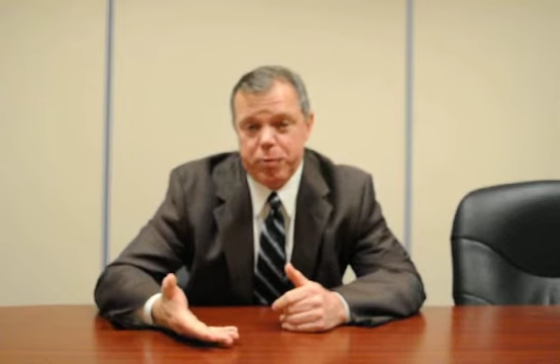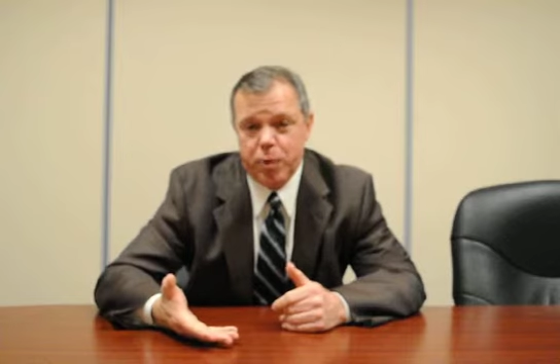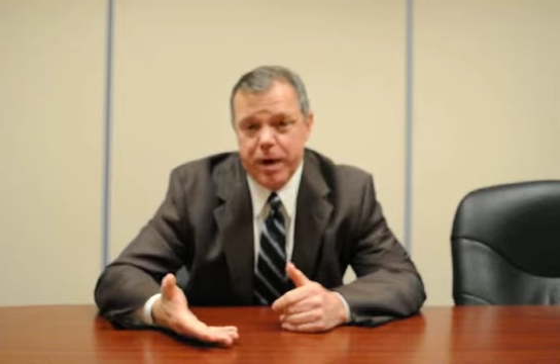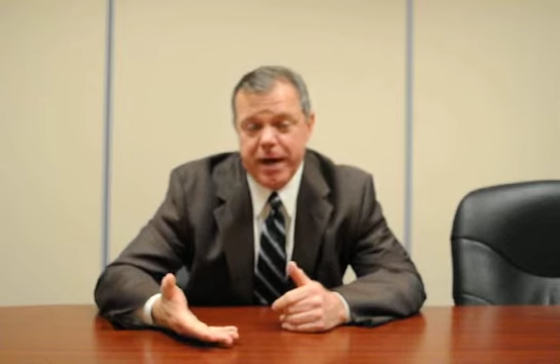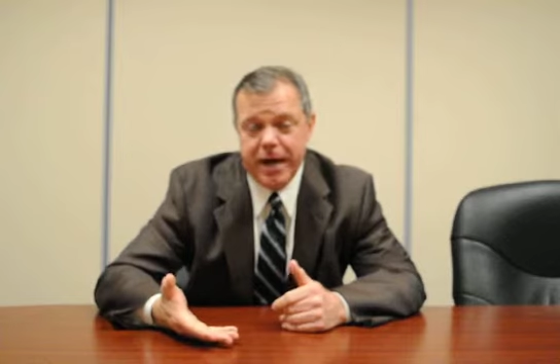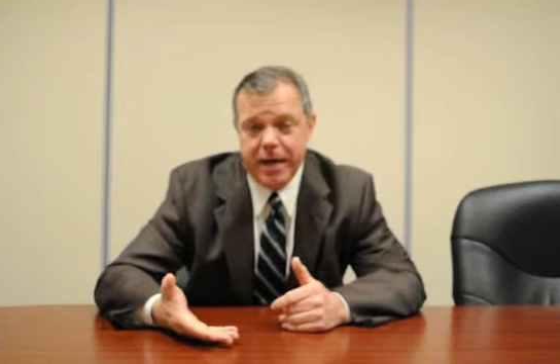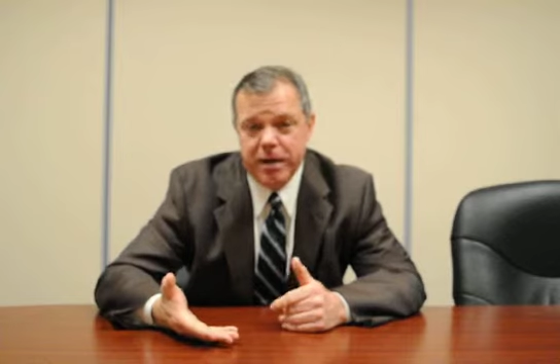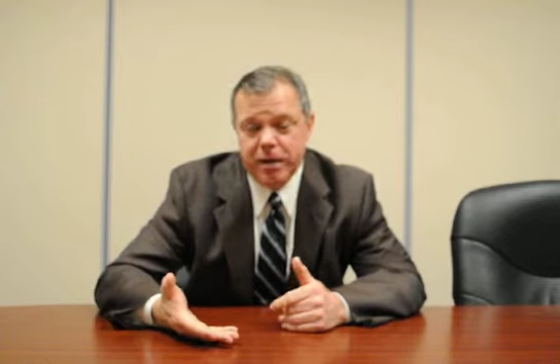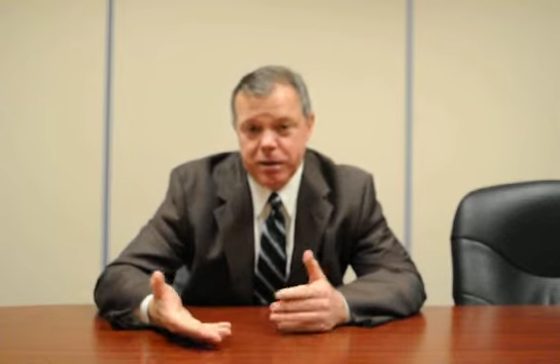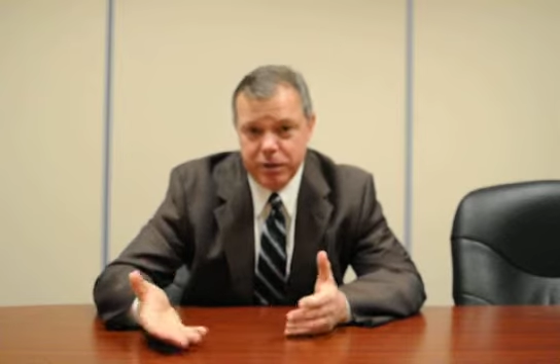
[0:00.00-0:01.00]
where a
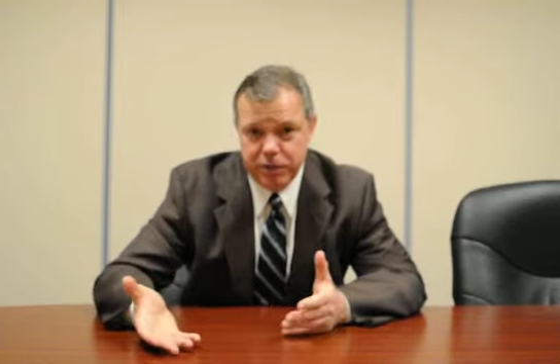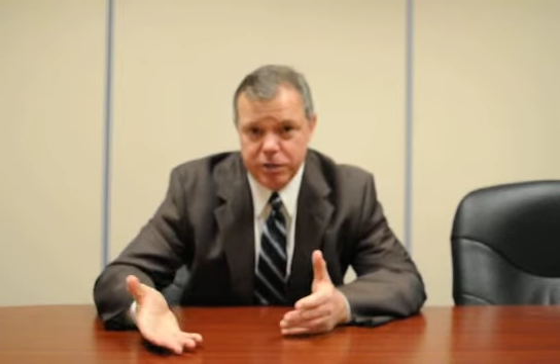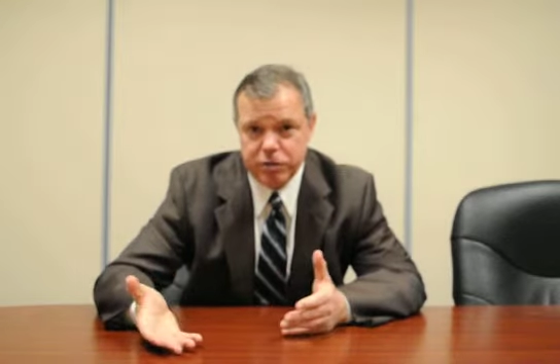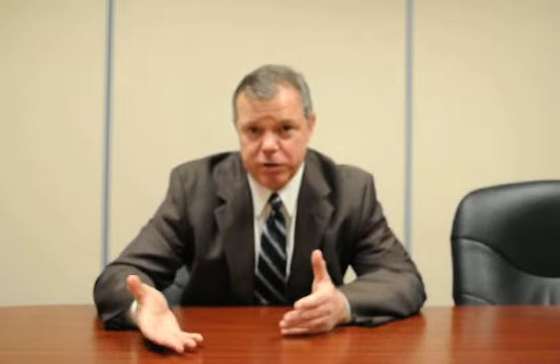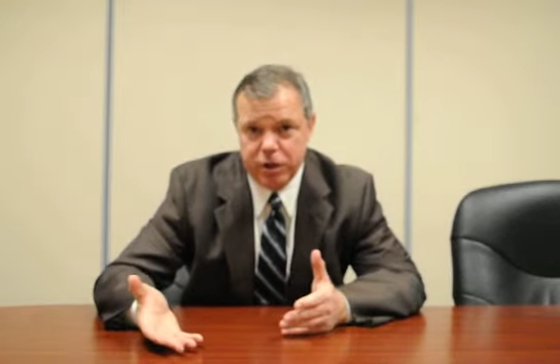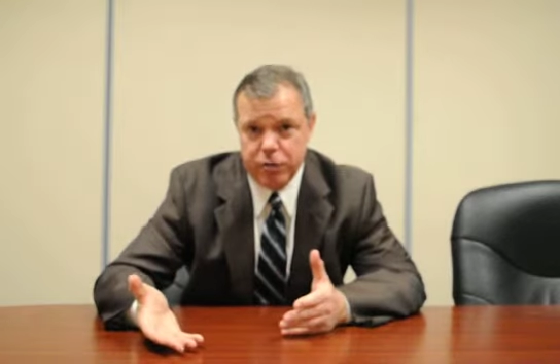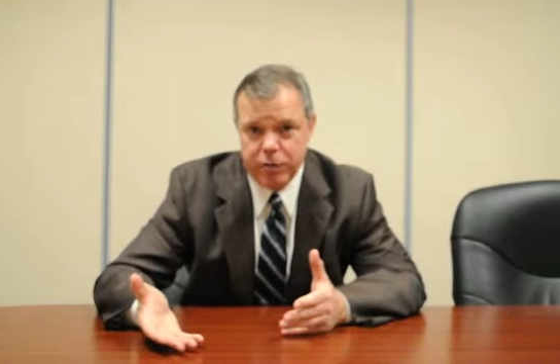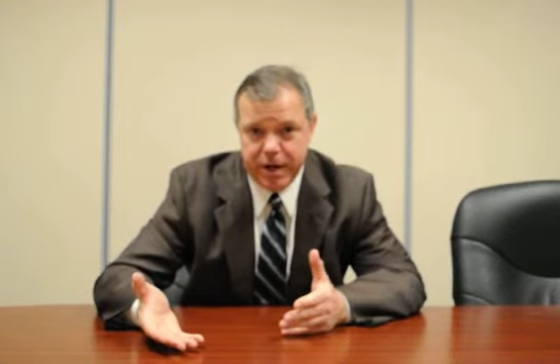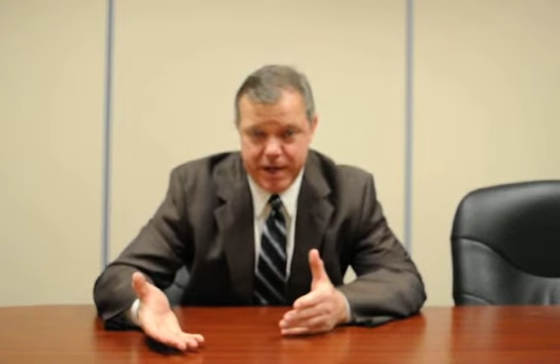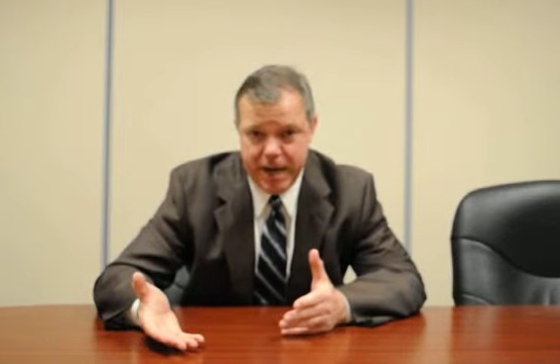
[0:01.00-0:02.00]
conventional loan
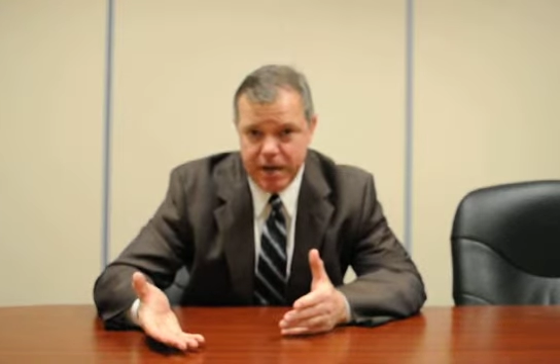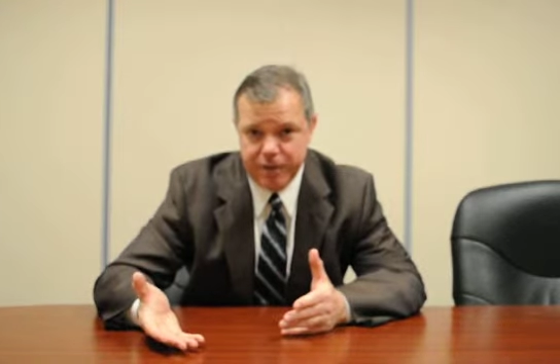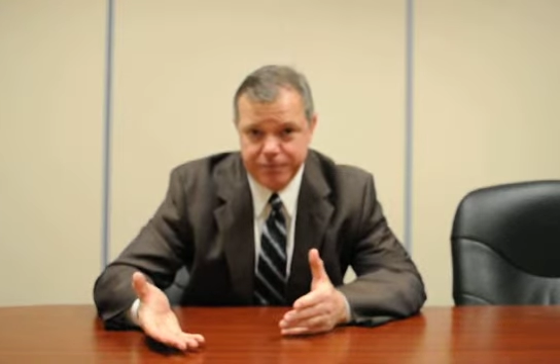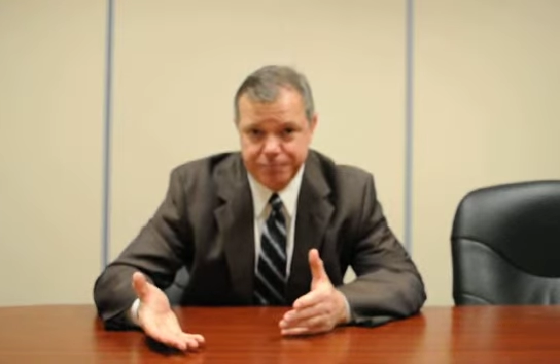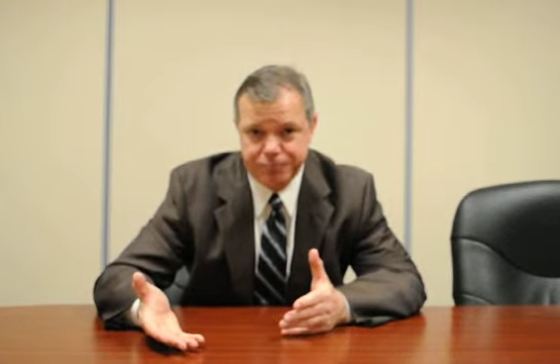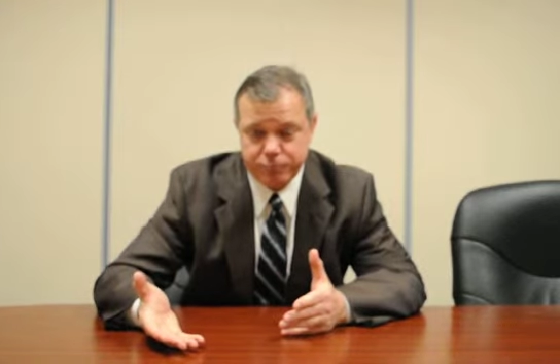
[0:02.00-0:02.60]
right now